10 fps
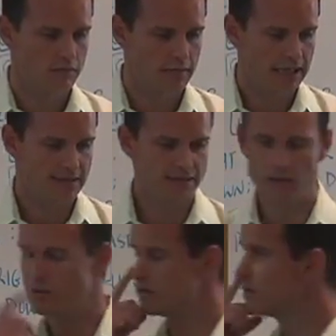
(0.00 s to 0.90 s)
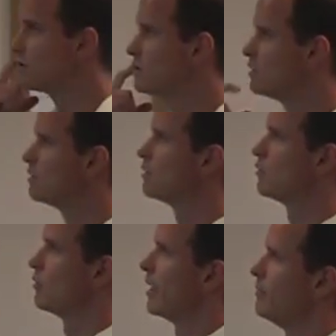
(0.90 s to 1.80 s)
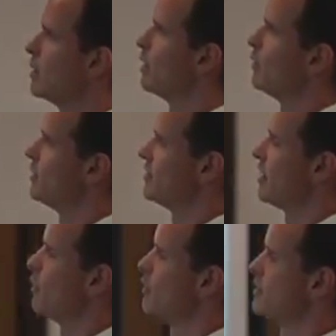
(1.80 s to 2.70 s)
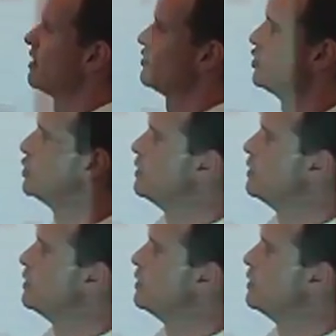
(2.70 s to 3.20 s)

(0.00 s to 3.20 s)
Paste those right below the cell where it says new